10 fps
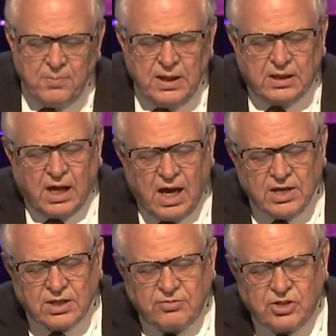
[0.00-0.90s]

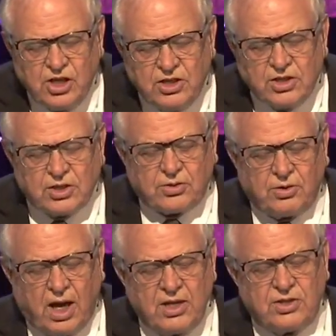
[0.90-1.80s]
Because of Jesus
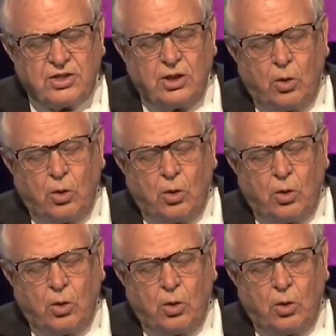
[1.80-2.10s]
Christ,